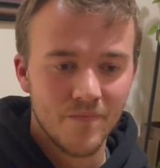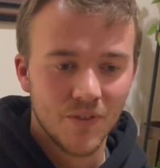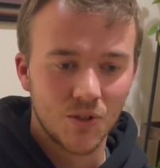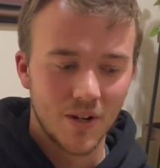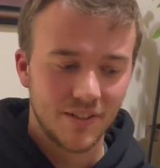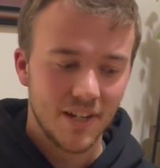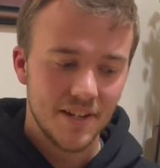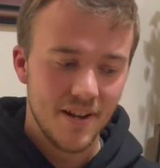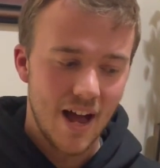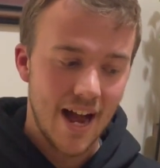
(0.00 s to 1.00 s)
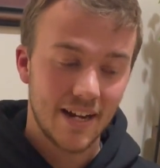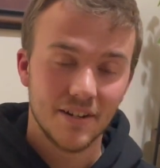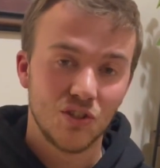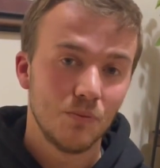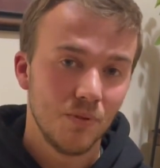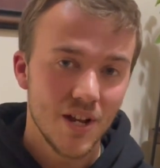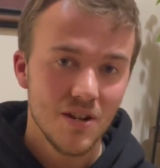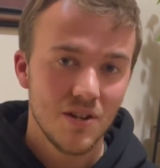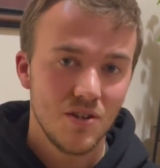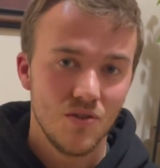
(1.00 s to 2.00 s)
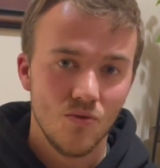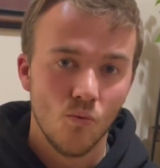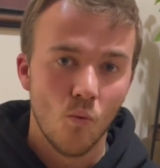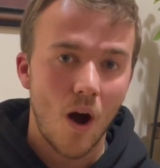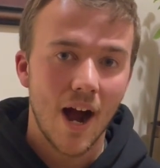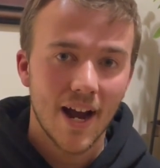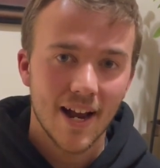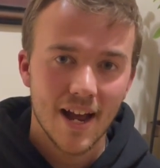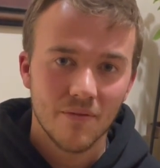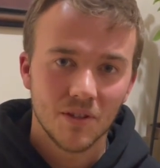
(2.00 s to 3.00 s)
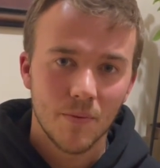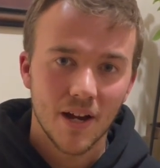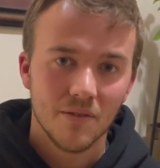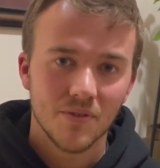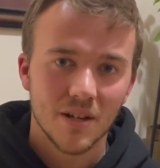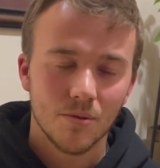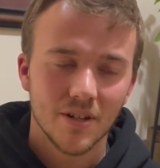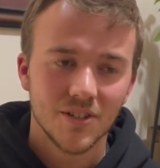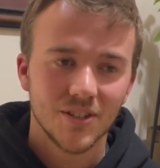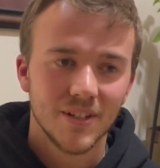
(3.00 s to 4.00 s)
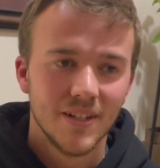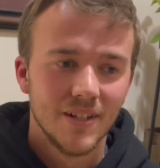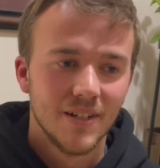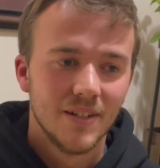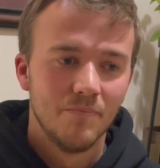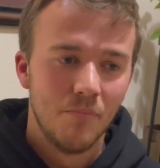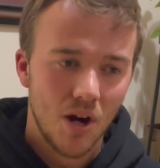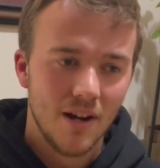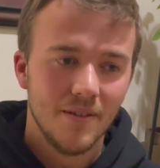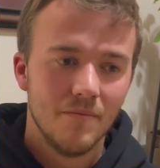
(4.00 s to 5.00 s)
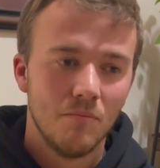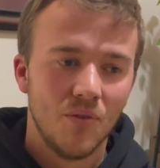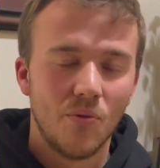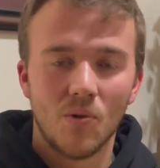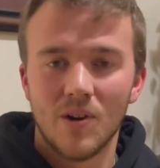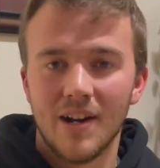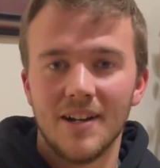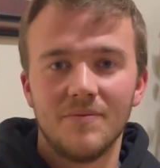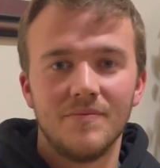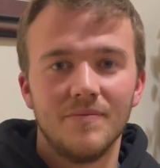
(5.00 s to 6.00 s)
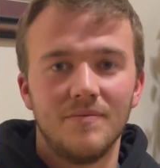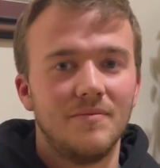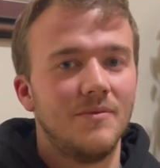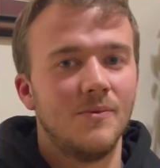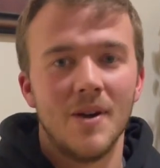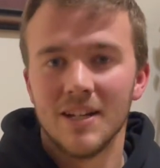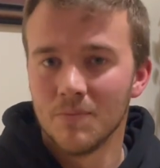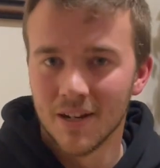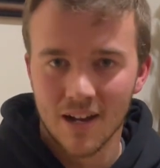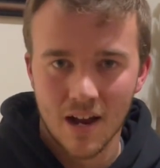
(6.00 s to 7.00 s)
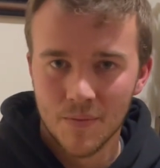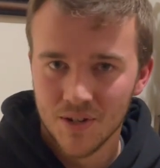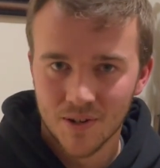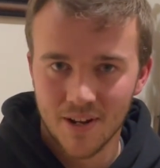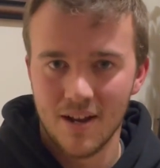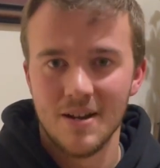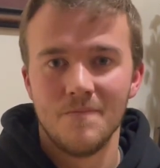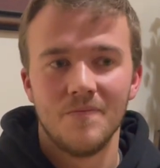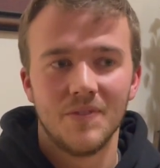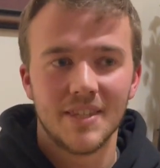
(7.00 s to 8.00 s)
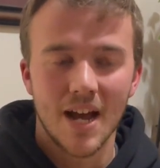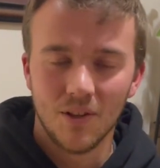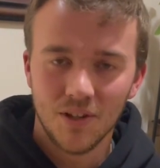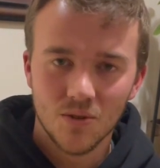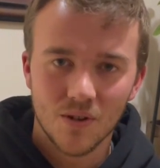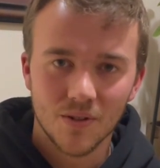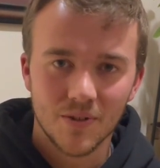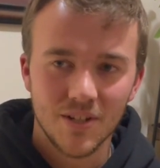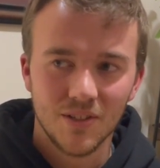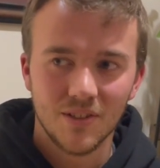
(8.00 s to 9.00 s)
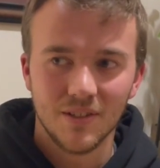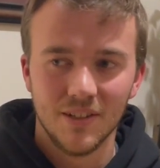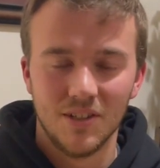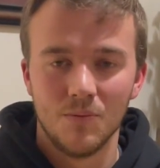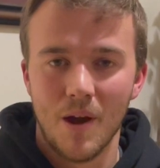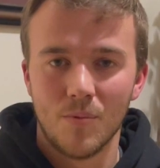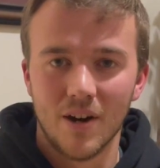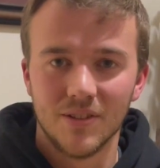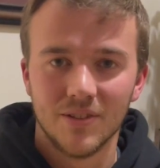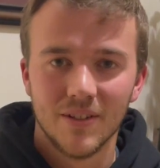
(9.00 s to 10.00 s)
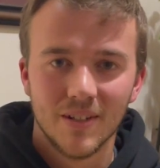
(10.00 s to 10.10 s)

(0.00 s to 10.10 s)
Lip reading: So I said, I can explain to you why I have to buy it for that price, but before I waste my time and your time telling you all the reasons, this is my price.